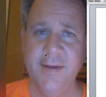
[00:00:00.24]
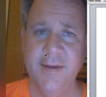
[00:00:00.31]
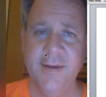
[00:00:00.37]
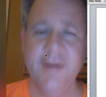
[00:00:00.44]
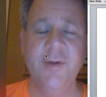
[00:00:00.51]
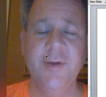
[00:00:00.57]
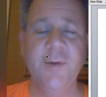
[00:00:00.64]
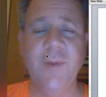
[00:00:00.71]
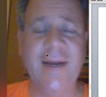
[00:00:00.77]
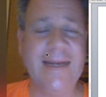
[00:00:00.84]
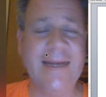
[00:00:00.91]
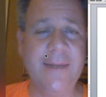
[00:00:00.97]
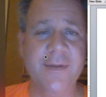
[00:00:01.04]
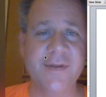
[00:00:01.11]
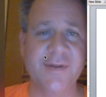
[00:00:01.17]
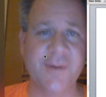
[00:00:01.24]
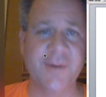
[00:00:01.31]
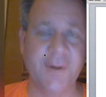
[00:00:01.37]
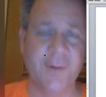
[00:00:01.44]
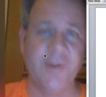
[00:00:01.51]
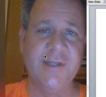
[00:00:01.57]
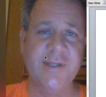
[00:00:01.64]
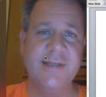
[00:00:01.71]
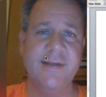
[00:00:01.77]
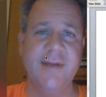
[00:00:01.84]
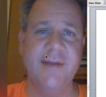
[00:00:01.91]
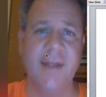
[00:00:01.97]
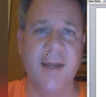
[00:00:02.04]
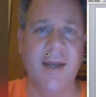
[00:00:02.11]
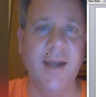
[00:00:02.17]
Hello, my name is Eric
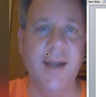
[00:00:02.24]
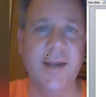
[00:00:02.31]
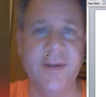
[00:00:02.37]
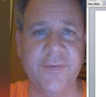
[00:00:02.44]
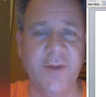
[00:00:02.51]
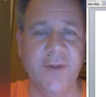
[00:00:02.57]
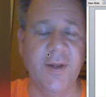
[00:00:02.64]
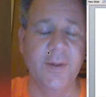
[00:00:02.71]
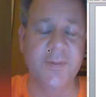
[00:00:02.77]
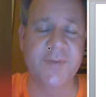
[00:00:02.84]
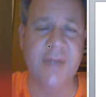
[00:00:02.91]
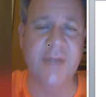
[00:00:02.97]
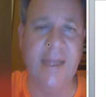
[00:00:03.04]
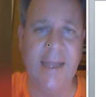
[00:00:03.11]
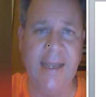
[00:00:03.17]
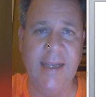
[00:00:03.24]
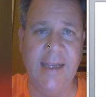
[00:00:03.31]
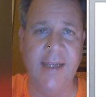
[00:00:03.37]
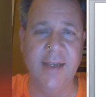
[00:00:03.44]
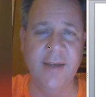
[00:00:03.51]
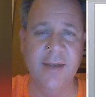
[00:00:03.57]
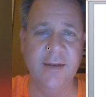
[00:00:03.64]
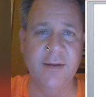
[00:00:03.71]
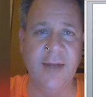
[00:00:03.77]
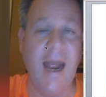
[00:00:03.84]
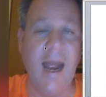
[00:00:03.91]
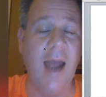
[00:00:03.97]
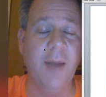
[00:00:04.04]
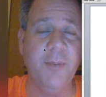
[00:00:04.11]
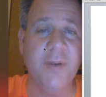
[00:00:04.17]
Wilson, and I developed a
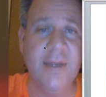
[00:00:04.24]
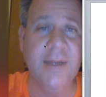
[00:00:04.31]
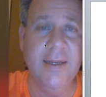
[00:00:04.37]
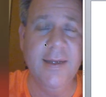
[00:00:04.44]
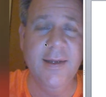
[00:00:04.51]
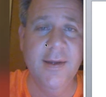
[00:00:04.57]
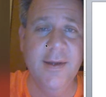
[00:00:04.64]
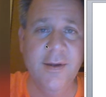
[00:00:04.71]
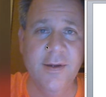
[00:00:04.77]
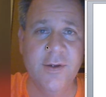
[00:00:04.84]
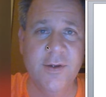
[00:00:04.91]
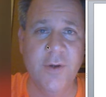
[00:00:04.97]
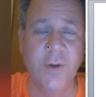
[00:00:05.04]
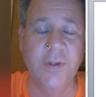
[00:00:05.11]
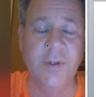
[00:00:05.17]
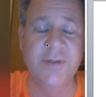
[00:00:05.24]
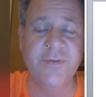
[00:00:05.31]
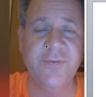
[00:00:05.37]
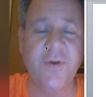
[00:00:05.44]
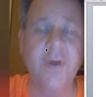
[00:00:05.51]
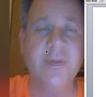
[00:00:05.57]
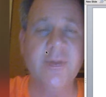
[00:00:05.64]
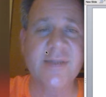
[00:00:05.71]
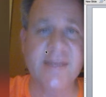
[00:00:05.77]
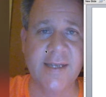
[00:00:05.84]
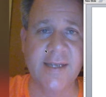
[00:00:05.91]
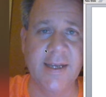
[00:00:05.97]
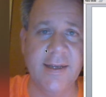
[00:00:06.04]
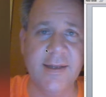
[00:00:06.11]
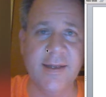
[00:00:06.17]
app called
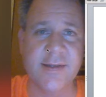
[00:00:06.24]
Pharmacy.